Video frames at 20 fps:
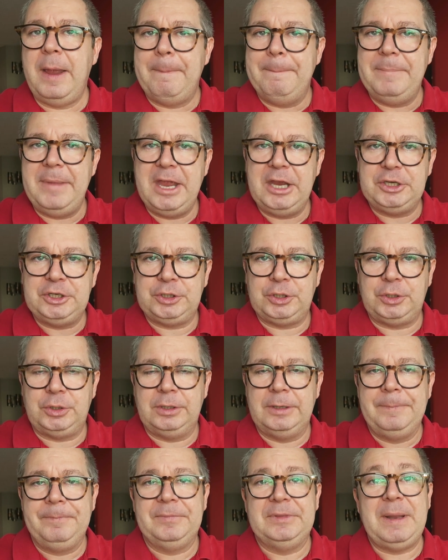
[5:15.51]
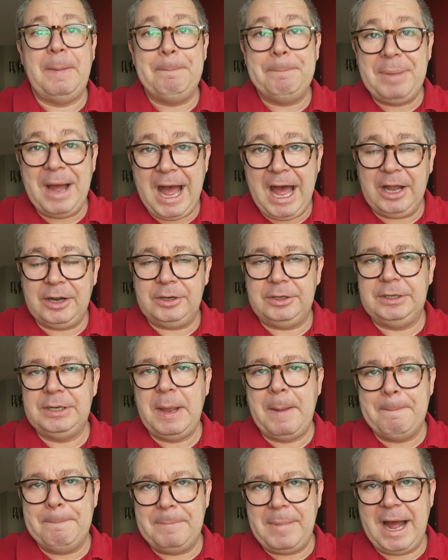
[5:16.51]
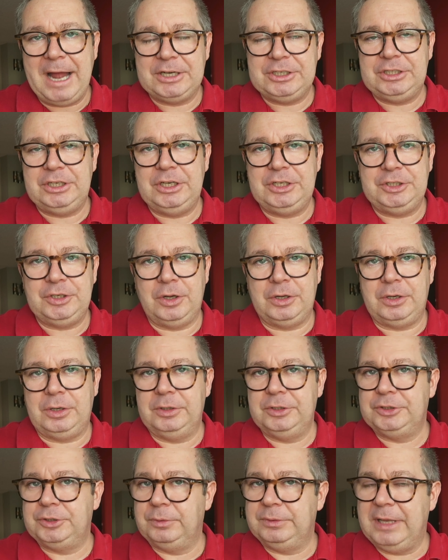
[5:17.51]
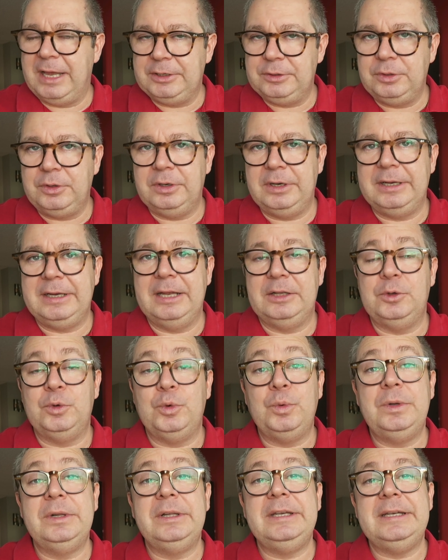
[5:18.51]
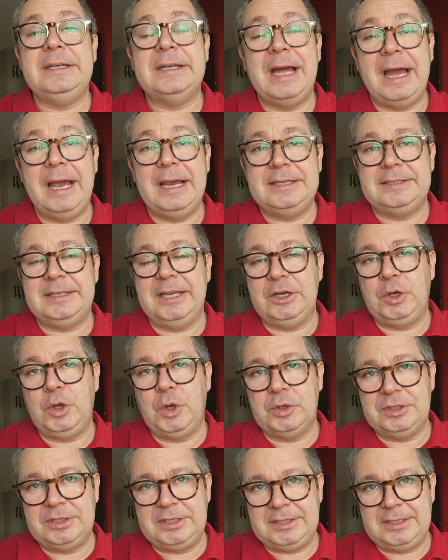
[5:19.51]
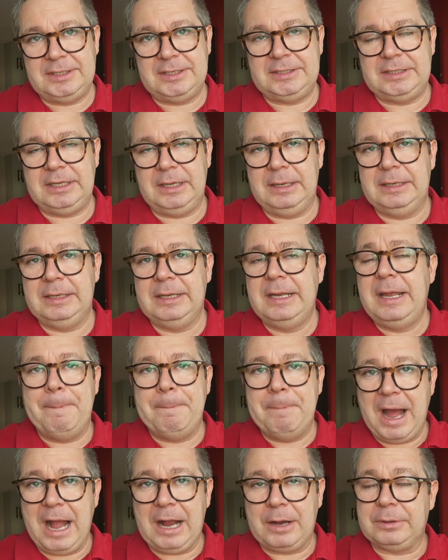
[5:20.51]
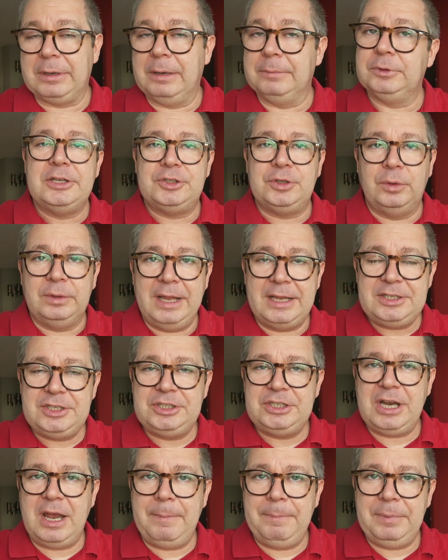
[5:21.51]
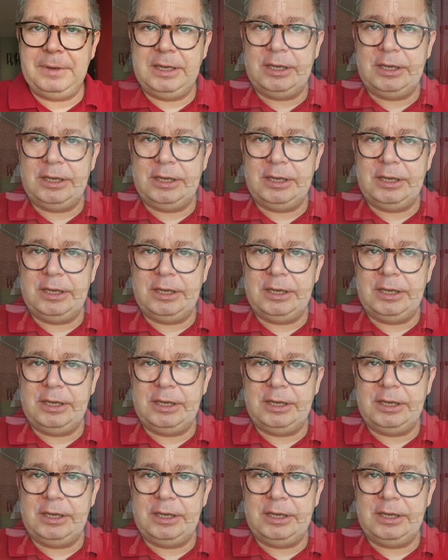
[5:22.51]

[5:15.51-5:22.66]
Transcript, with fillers: make sure the pattern match each other so then you're gonna get really nice and consistent background. So let's jump